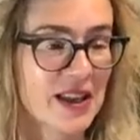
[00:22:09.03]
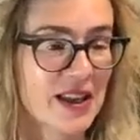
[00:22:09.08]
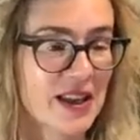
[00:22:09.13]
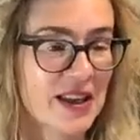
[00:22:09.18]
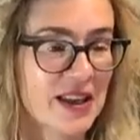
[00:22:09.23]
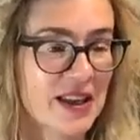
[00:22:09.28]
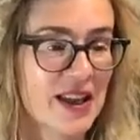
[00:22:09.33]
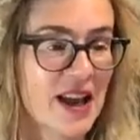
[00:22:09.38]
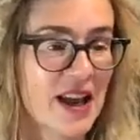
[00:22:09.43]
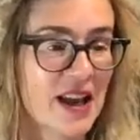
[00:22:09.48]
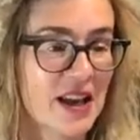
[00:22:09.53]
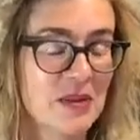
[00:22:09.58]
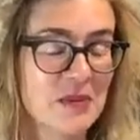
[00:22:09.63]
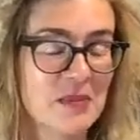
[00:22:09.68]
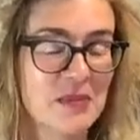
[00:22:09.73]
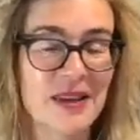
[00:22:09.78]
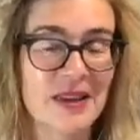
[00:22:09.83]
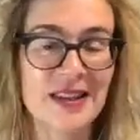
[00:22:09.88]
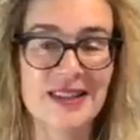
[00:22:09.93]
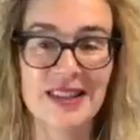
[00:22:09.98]
And I
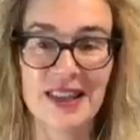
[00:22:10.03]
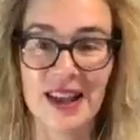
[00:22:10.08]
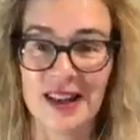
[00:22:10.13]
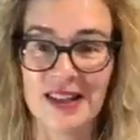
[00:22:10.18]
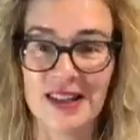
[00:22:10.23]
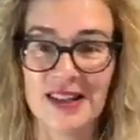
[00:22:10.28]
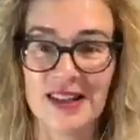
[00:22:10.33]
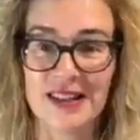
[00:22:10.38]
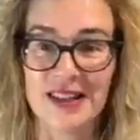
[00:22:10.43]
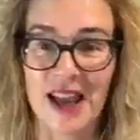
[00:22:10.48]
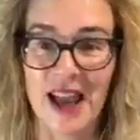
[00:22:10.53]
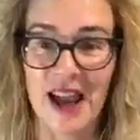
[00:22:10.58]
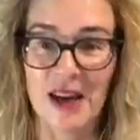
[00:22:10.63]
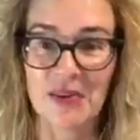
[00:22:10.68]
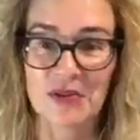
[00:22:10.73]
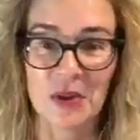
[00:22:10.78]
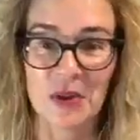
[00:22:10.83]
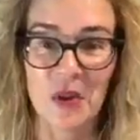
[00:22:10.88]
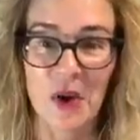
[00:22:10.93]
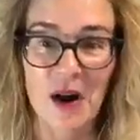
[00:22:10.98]
am excited to
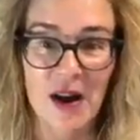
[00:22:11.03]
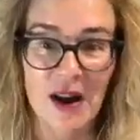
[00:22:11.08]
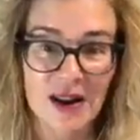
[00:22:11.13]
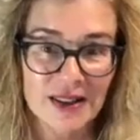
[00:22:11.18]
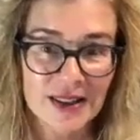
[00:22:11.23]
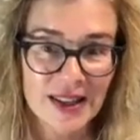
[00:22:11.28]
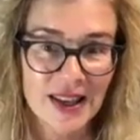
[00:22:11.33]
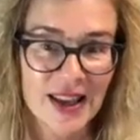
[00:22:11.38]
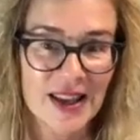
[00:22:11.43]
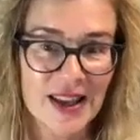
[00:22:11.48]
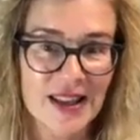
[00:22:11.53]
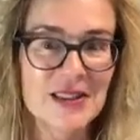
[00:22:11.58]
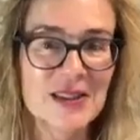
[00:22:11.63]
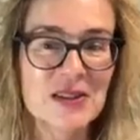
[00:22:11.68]
have you on again.